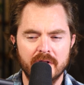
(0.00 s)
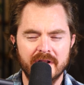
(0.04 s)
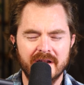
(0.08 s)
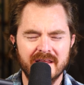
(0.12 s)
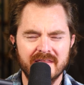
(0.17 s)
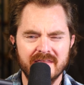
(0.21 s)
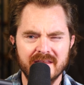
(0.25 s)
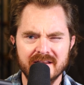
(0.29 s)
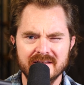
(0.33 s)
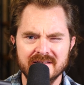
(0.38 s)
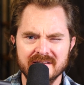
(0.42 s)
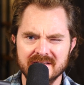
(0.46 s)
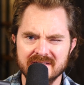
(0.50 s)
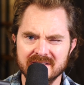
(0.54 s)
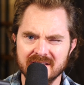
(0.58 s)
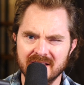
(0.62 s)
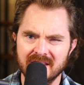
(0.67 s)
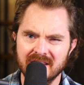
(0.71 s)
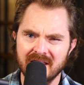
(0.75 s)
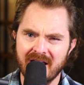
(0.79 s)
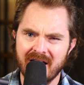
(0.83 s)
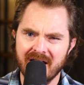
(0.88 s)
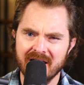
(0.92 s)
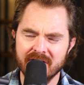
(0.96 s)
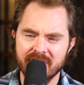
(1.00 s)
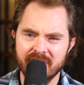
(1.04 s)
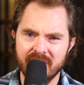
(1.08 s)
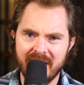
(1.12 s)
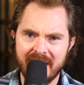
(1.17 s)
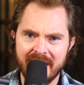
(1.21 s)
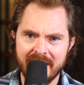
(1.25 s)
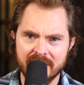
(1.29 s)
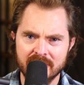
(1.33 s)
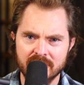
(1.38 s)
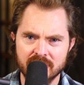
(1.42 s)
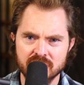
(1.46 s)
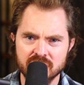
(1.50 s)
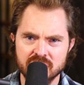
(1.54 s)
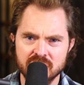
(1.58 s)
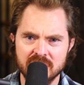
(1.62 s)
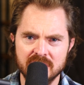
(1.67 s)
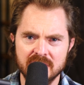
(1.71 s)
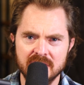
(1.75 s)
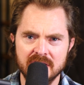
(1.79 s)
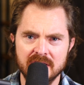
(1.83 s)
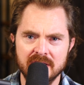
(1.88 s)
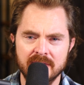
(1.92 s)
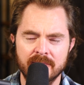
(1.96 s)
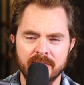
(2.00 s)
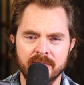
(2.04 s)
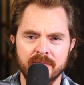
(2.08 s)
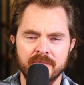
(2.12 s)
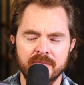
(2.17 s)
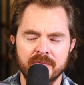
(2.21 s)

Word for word: And I think it takes a lot of energy